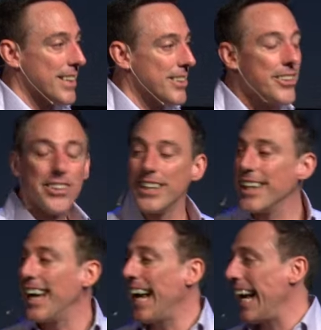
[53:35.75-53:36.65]
You're going to
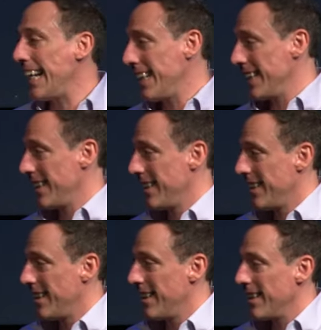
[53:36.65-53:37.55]
get hate.
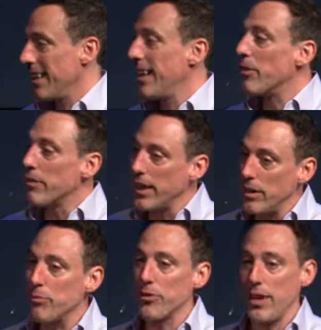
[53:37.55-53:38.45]
Get
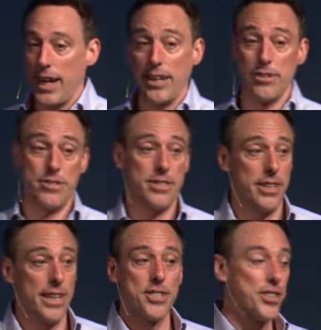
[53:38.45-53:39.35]
ready for the haters.
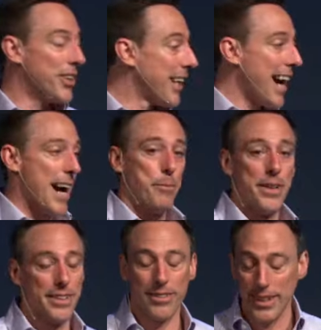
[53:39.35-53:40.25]
It's going to
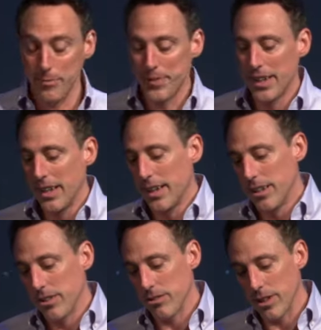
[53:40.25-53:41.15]
happen, right?
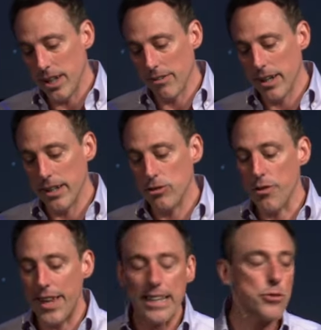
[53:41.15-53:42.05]
So get ready. So
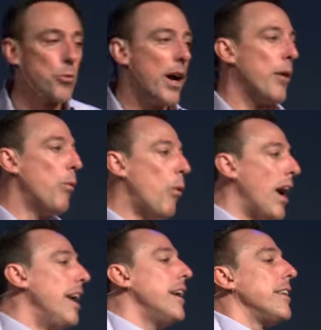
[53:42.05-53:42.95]
that's why
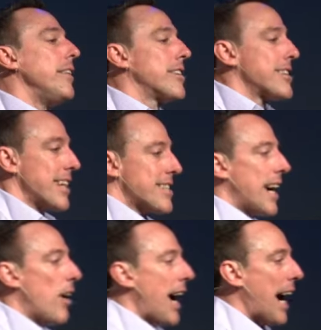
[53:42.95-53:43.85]
what? They're sent
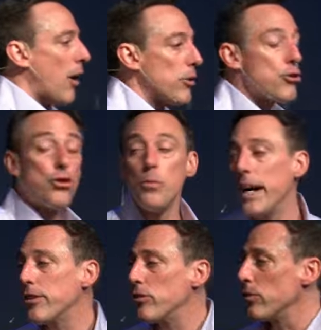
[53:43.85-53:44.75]
out how? Two
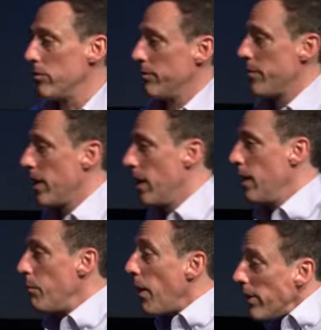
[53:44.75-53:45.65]
by two.
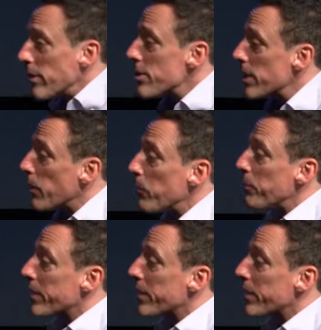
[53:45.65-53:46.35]
Partnership.